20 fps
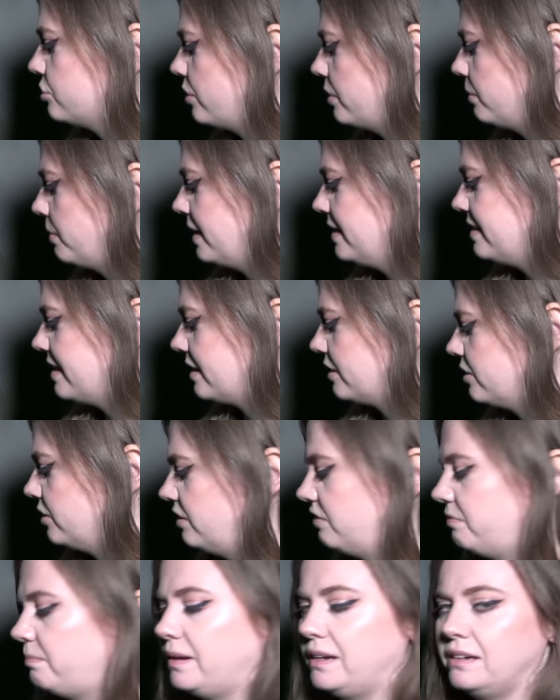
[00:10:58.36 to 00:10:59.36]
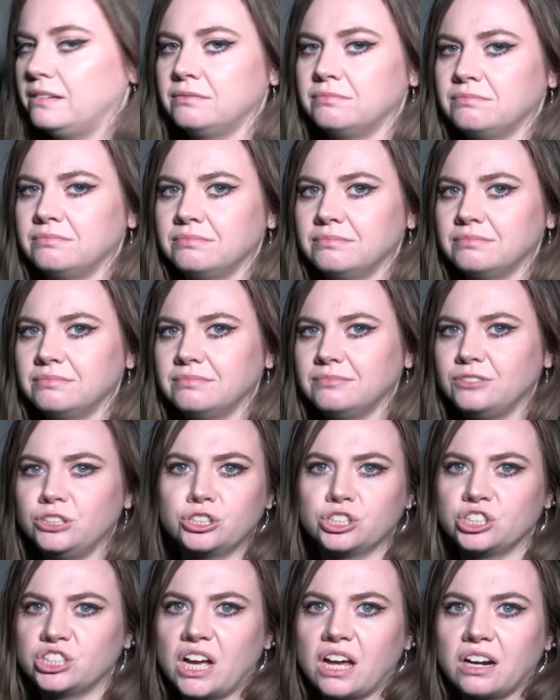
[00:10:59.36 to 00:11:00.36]
no way that could have been your
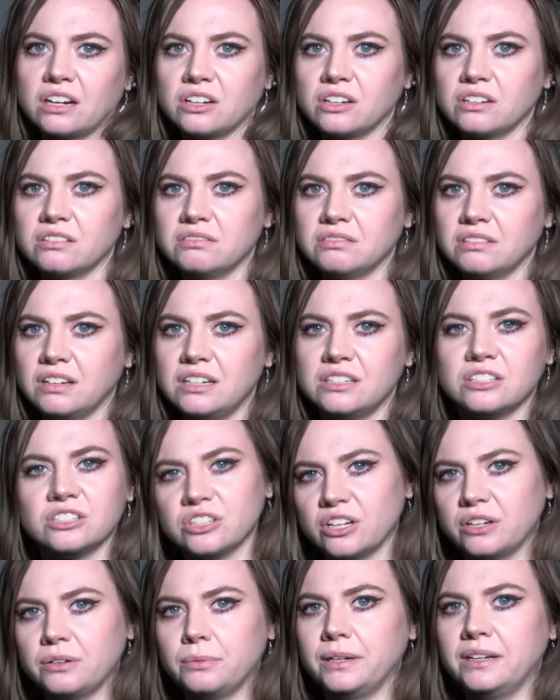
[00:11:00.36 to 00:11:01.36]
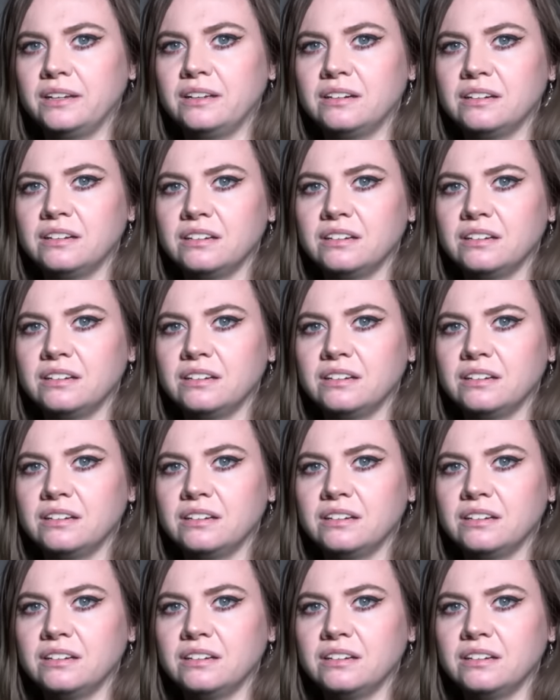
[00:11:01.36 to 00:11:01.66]
shadow. It's so weird.